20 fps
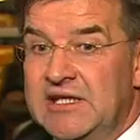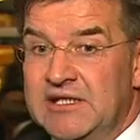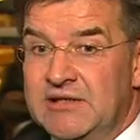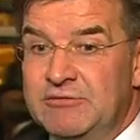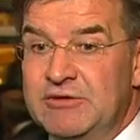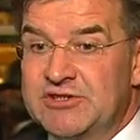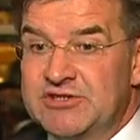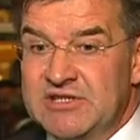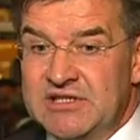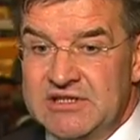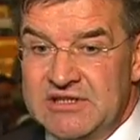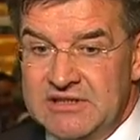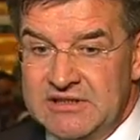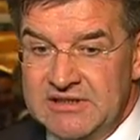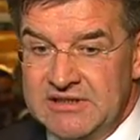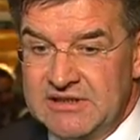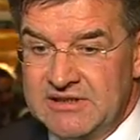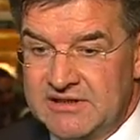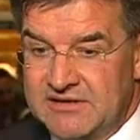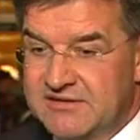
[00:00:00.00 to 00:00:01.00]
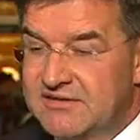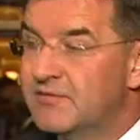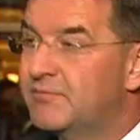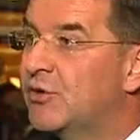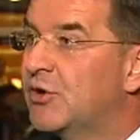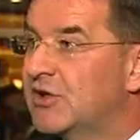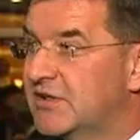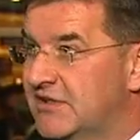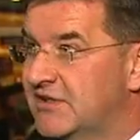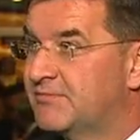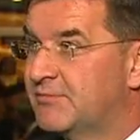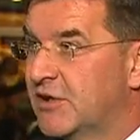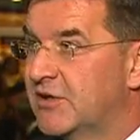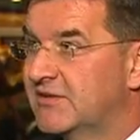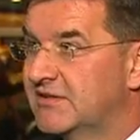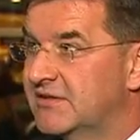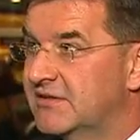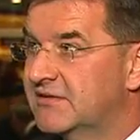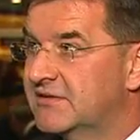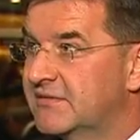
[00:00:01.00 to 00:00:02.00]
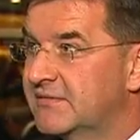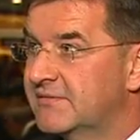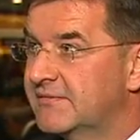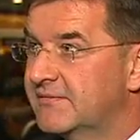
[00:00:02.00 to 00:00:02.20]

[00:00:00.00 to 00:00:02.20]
We shall uh, support this process.